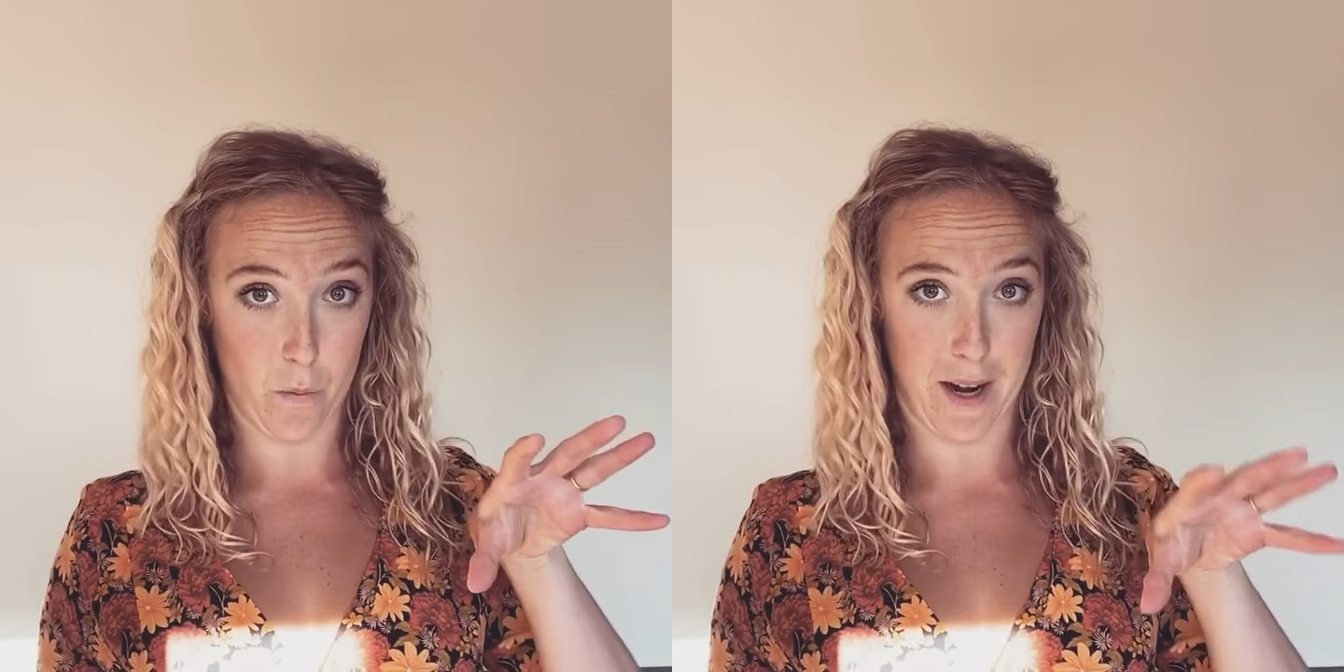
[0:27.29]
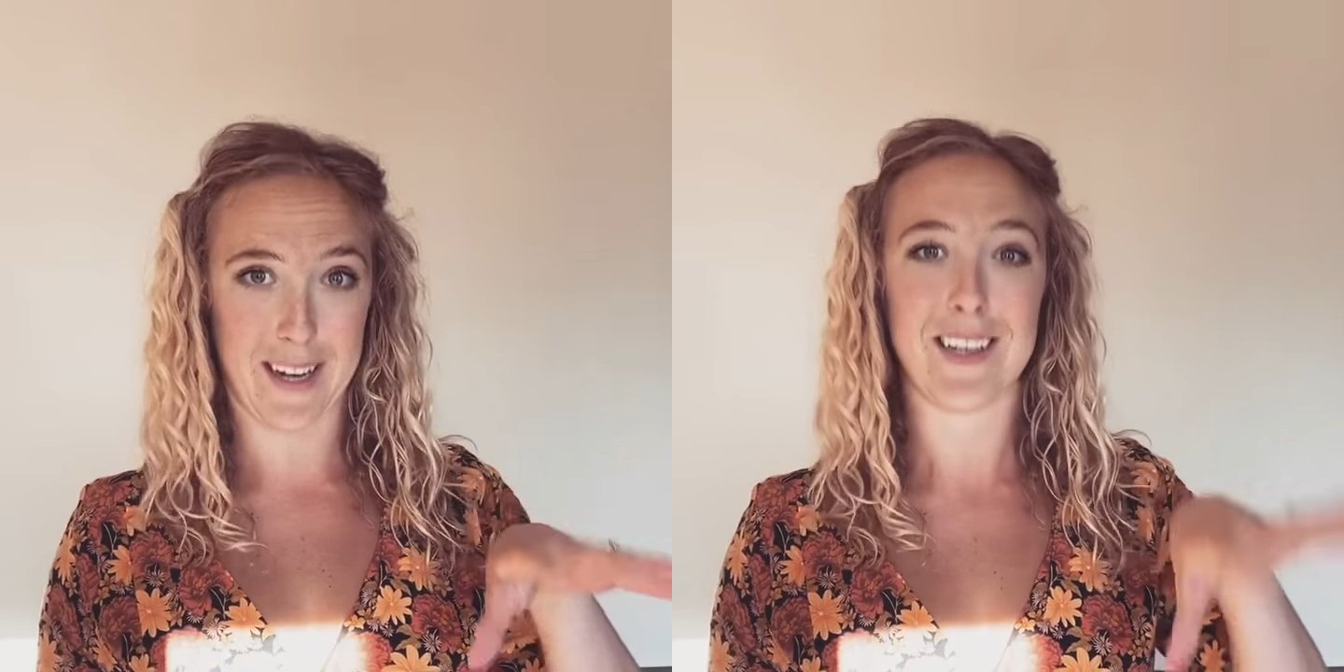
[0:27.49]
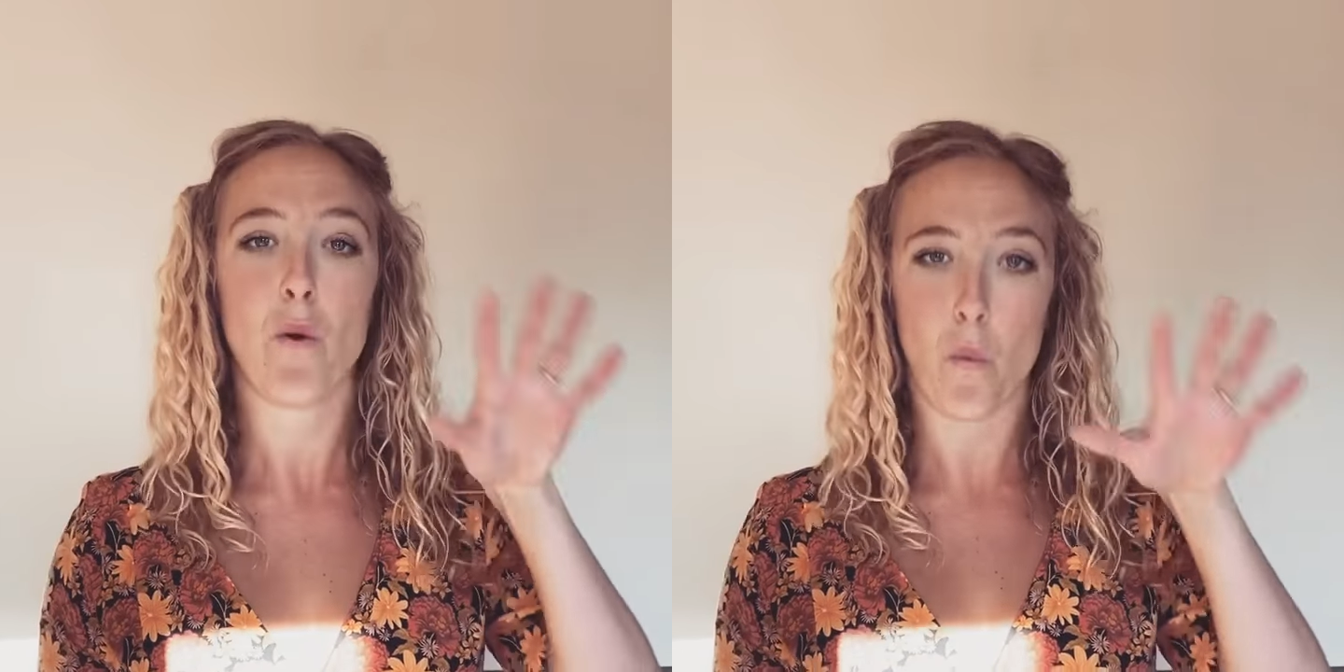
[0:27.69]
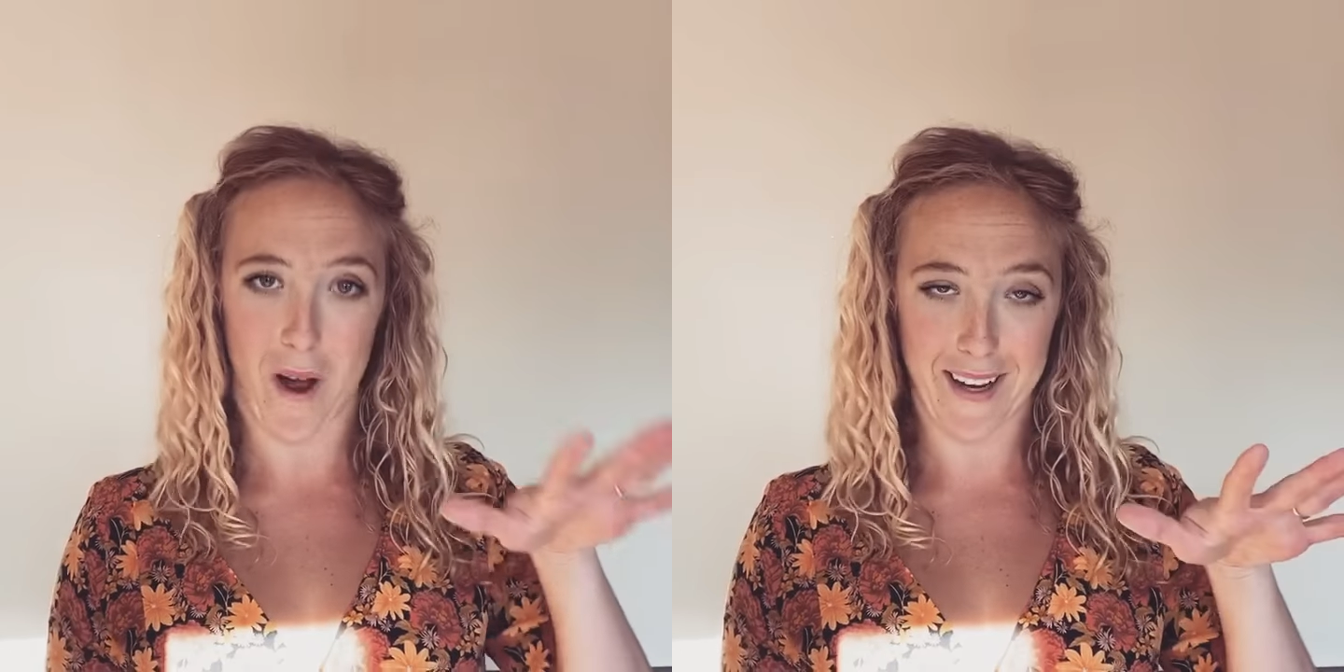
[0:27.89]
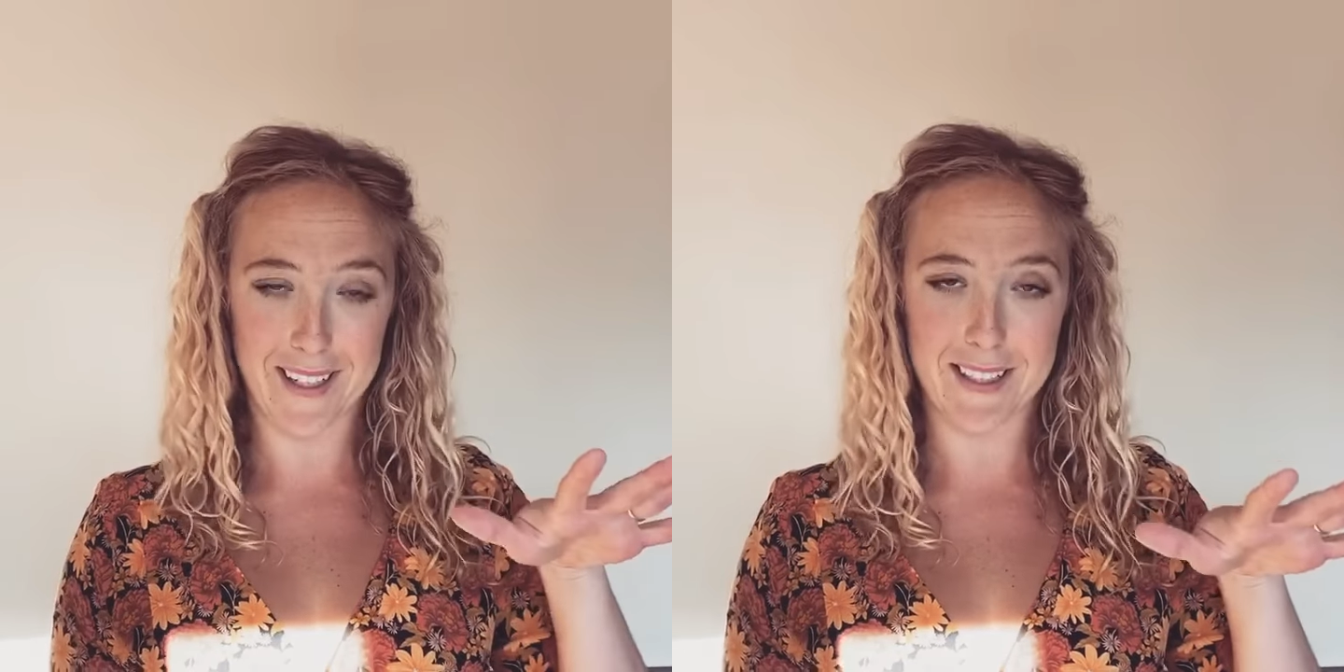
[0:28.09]
wine,
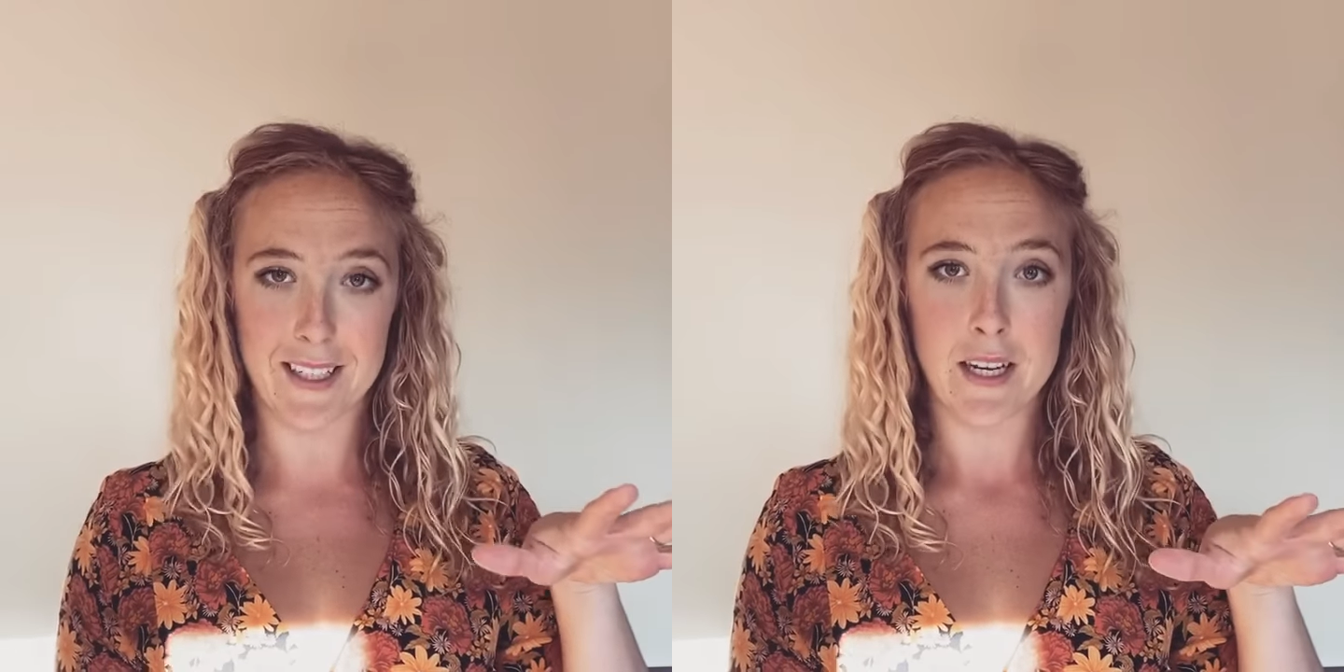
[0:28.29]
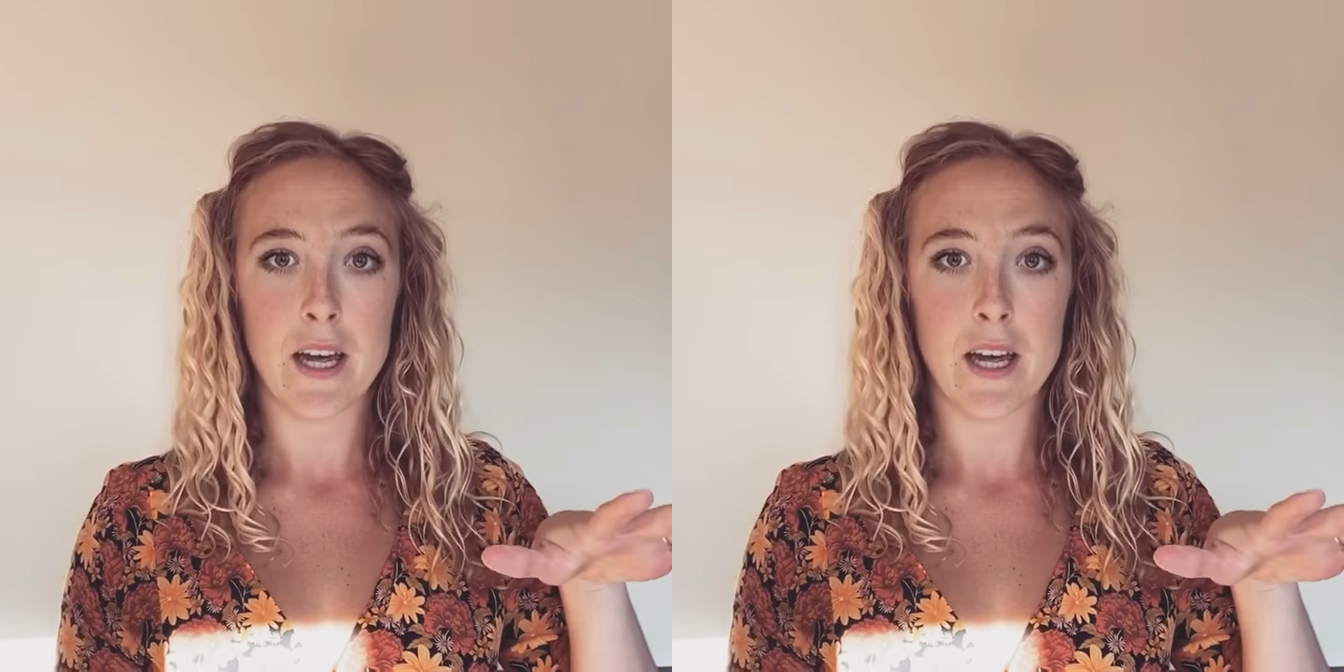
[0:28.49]
white,